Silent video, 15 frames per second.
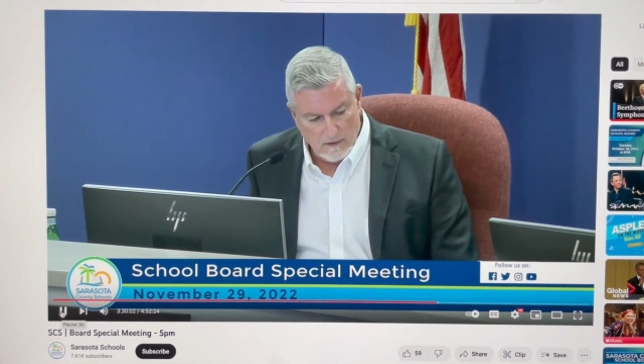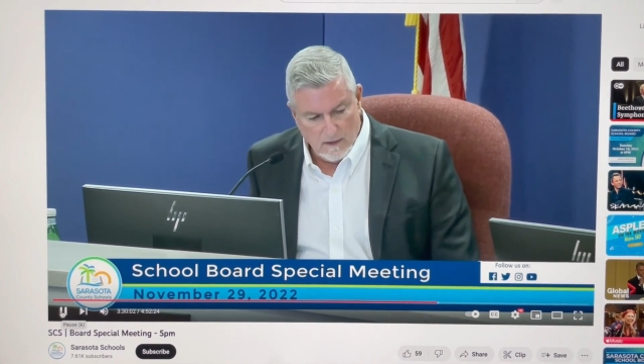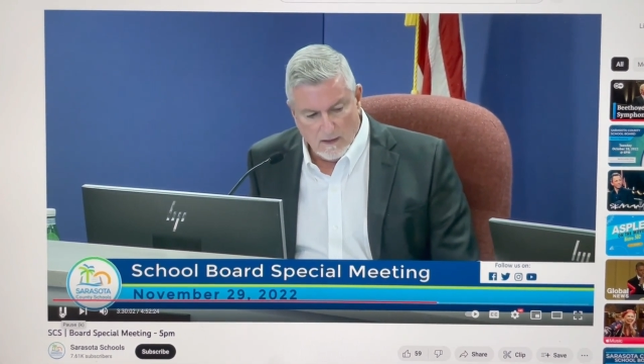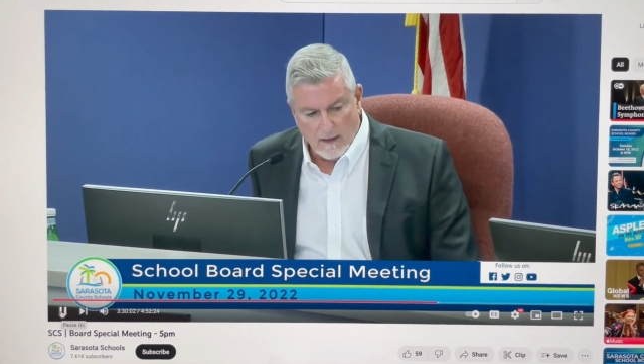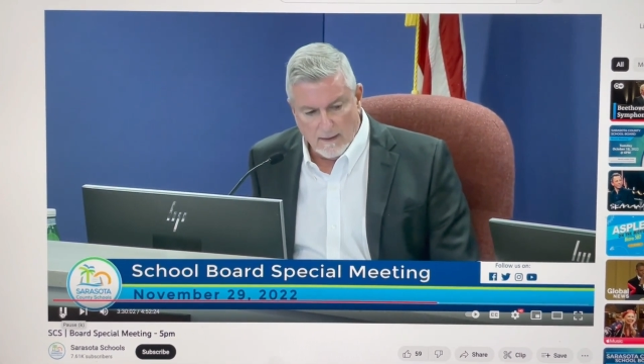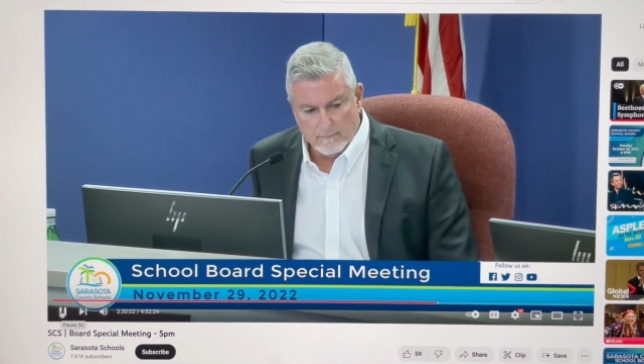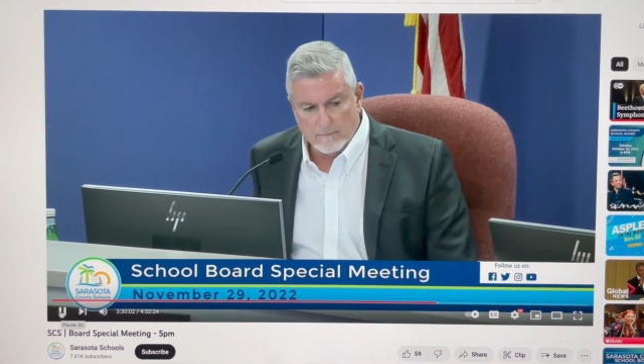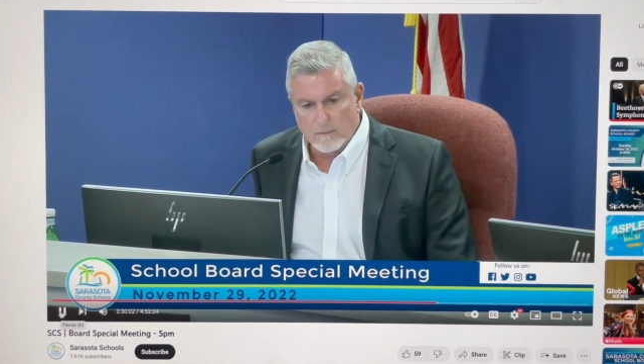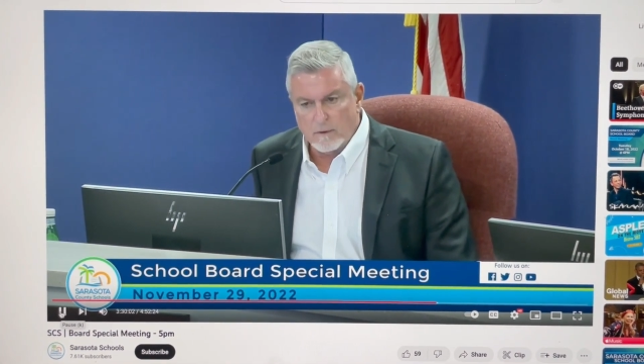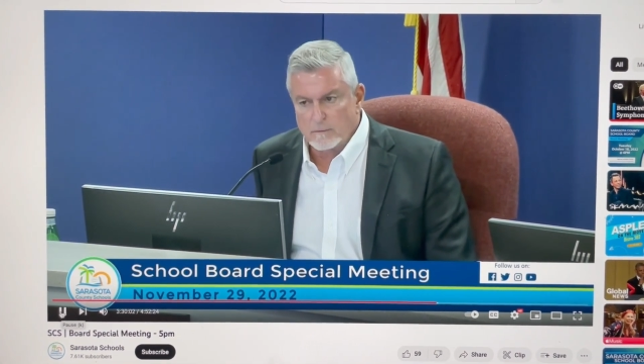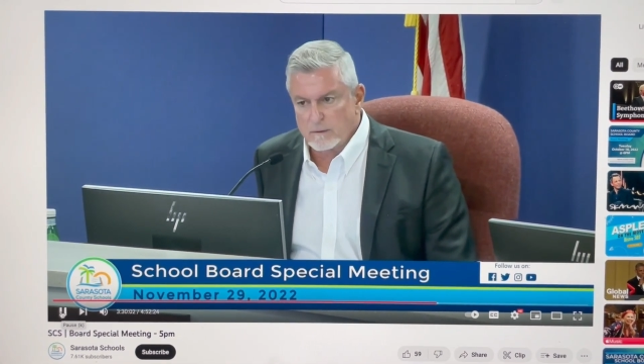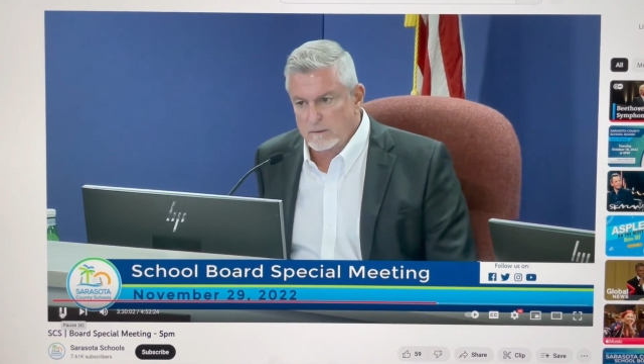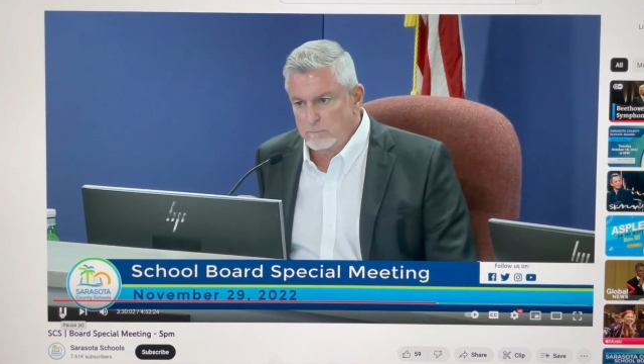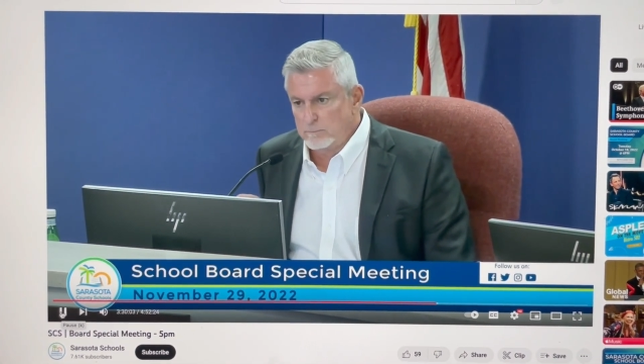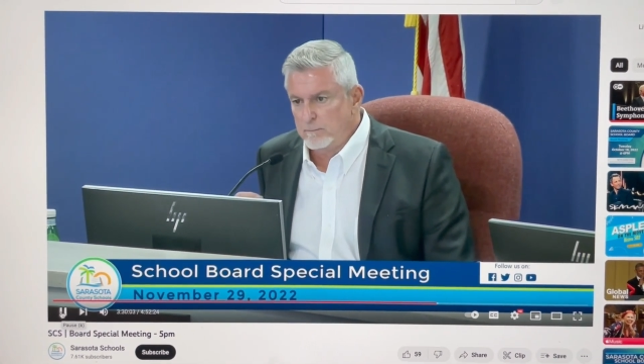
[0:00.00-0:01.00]
I'm
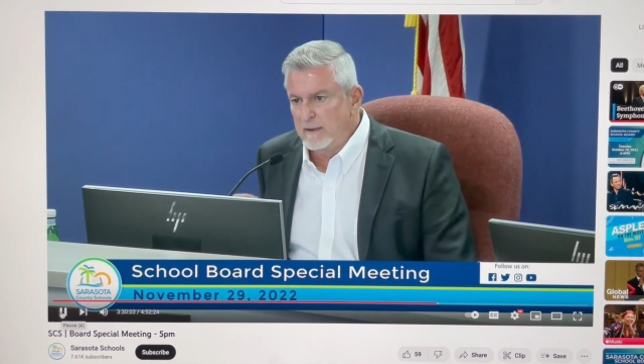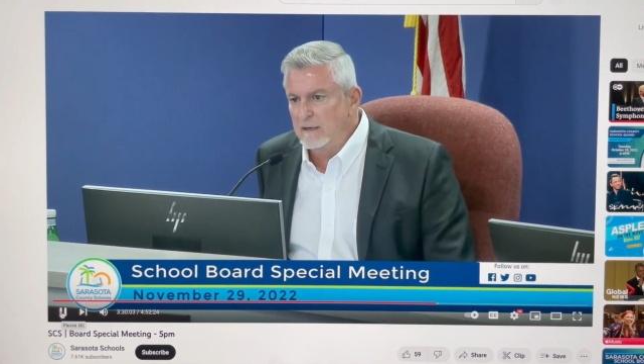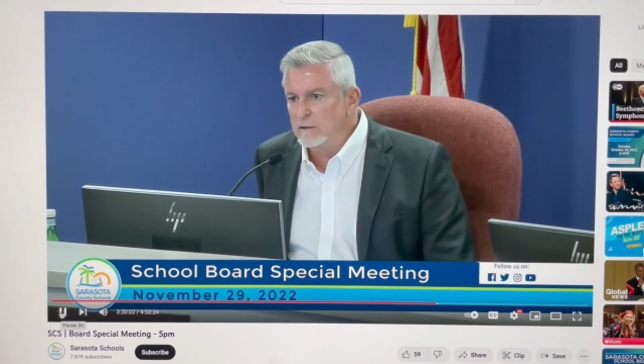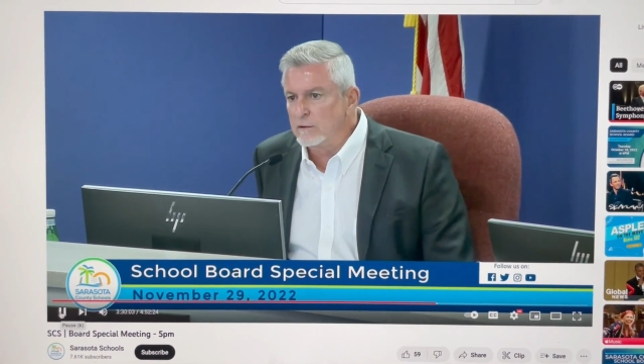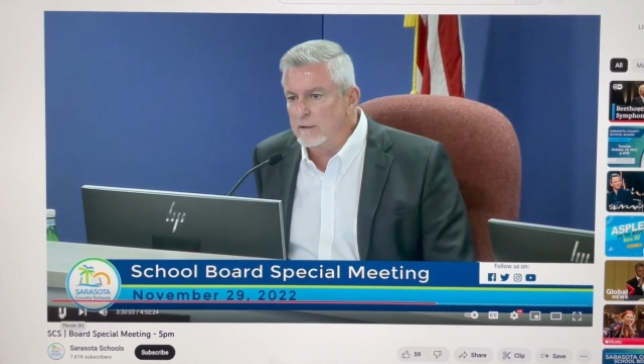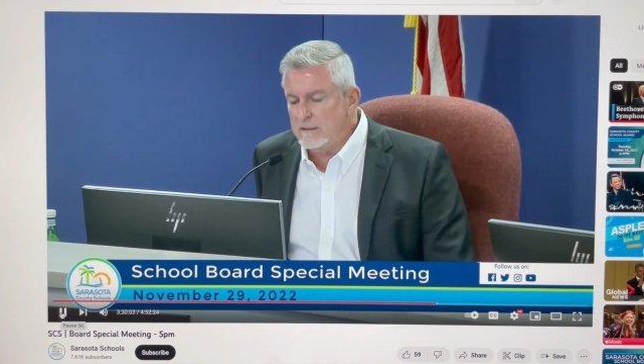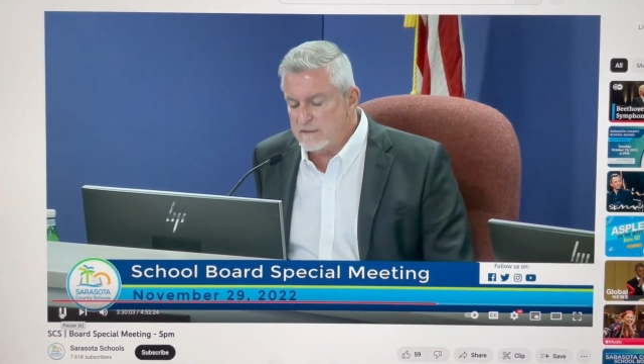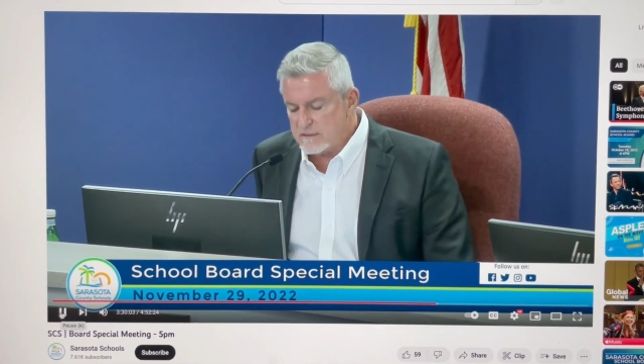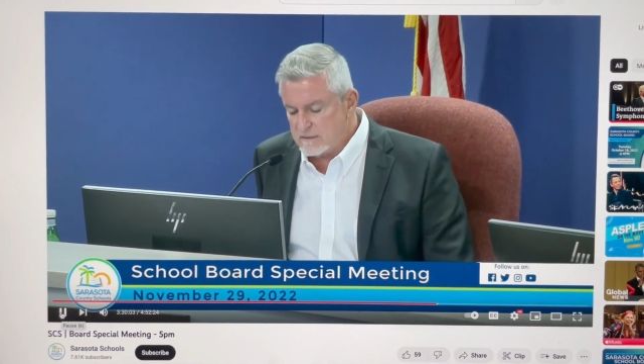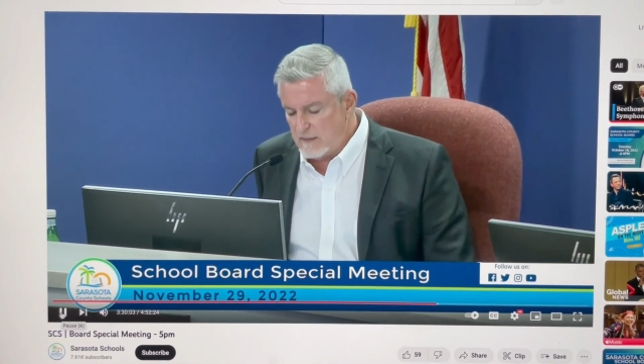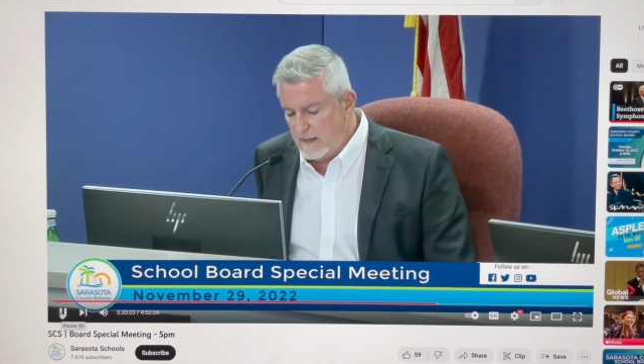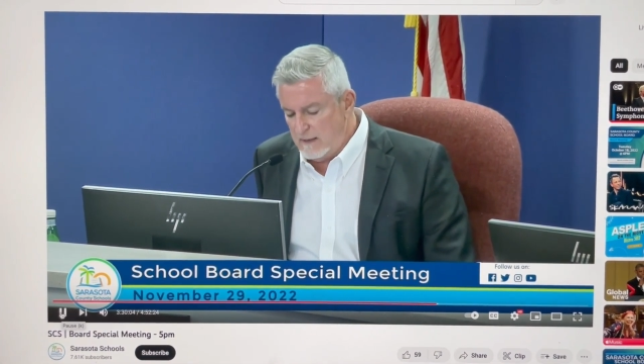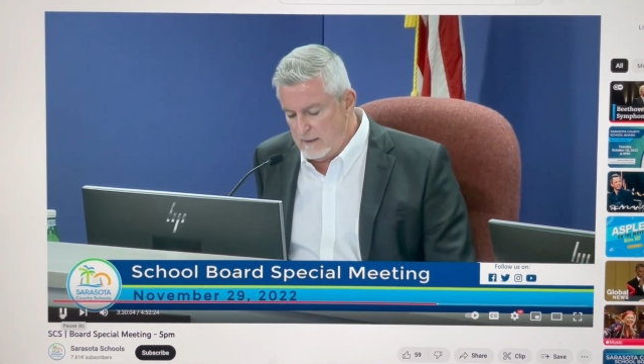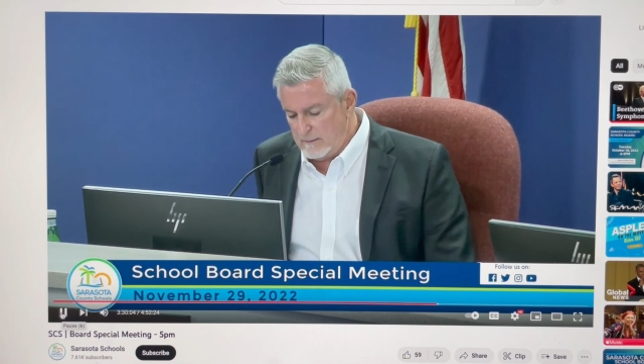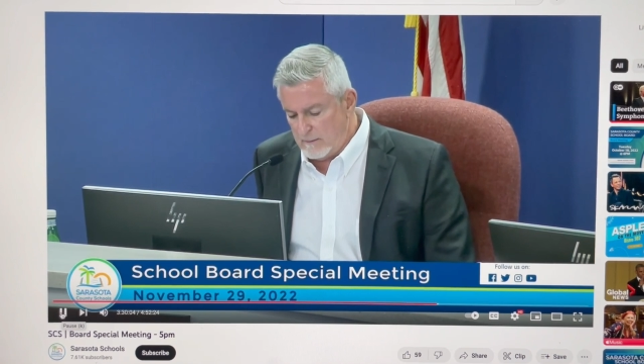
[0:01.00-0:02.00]
merely stating